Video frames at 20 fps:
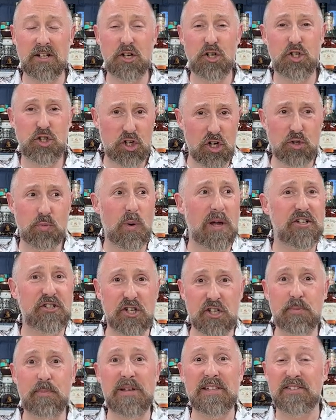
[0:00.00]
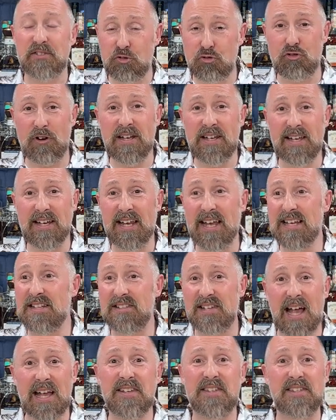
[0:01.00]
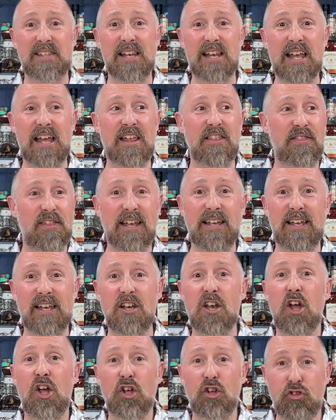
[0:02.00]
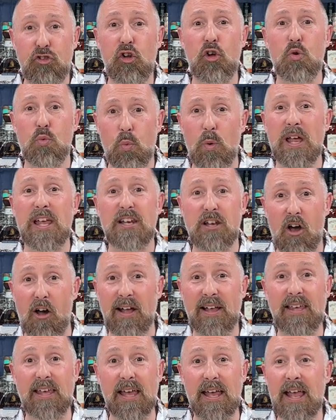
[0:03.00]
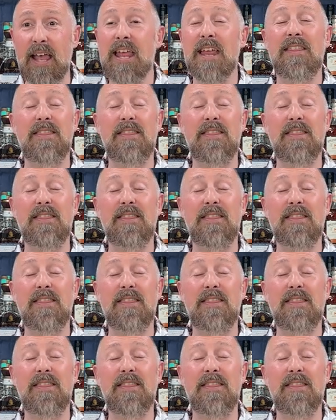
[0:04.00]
Should we just be drinking it, tasting it, and thinking, do we like it?